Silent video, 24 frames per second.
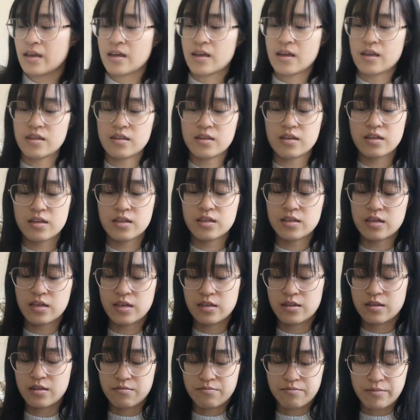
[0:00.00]
And then
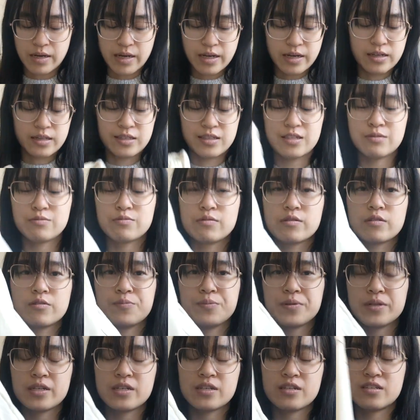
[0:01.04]
in my typical
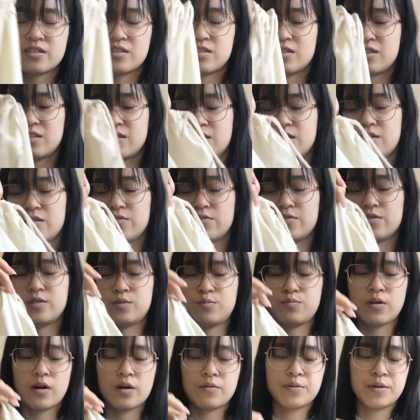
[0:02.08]
bliss, there is
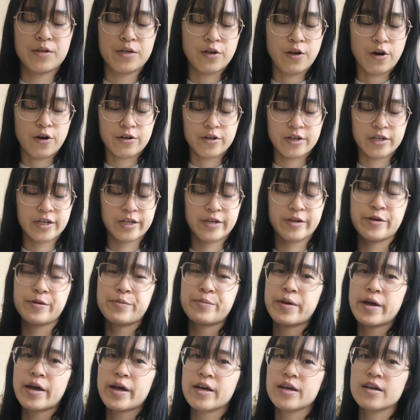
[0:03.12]
probably yarn in here
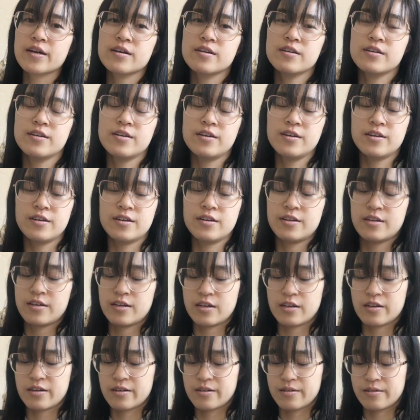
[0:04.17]
bag.
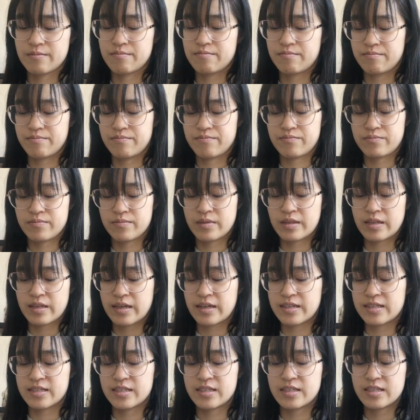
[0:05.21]
I
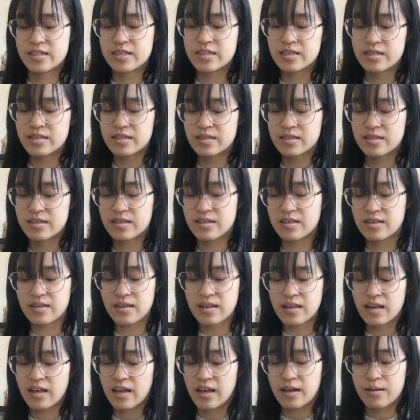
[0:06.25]
still
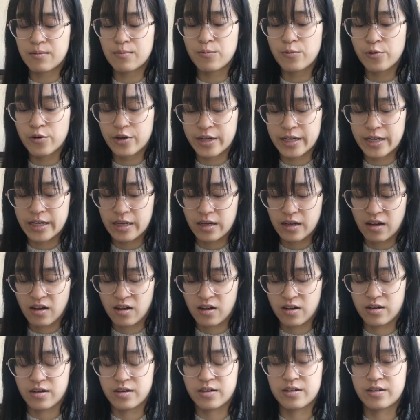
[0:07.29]
am working
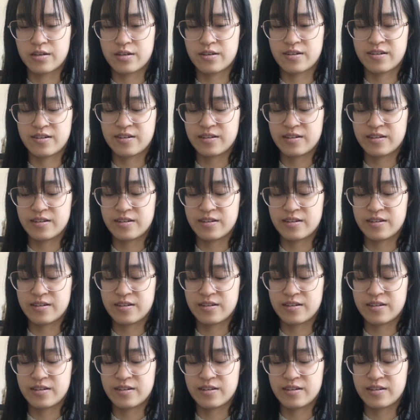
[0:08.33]
on